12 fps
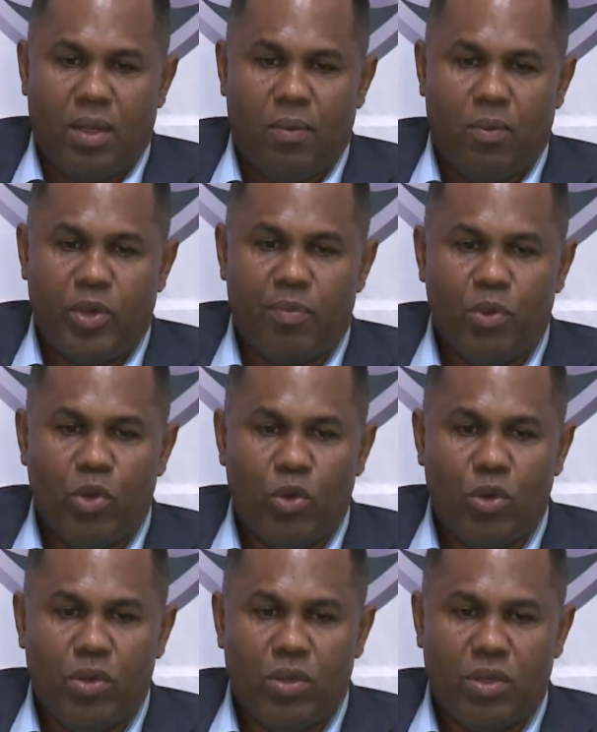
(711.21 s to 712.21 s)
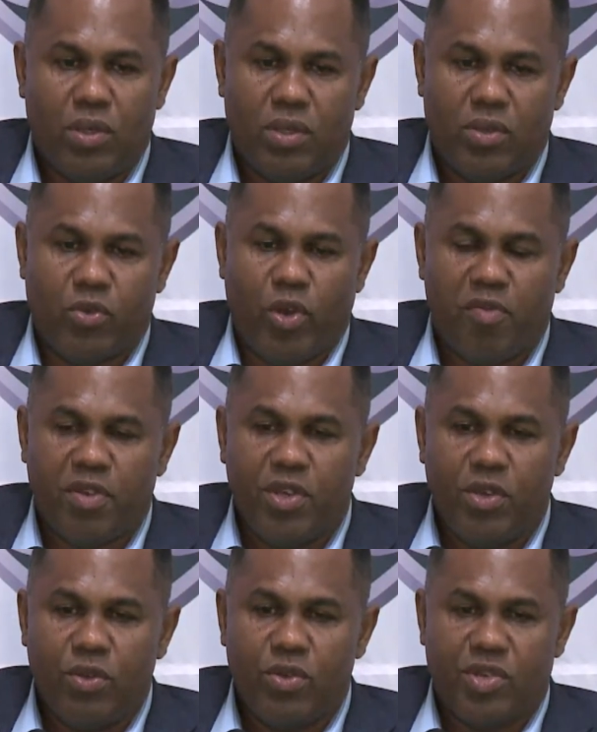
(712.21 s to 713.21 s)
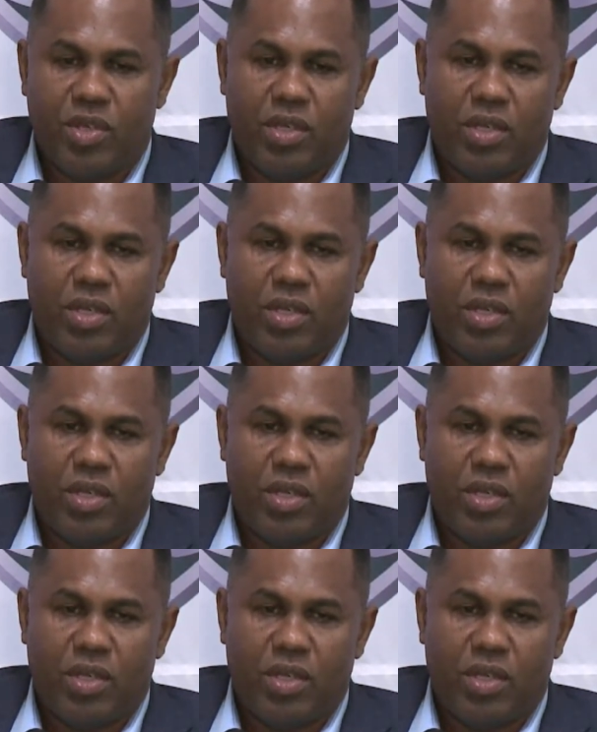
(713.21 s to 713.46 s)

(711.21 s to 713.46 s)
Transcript: with more revenues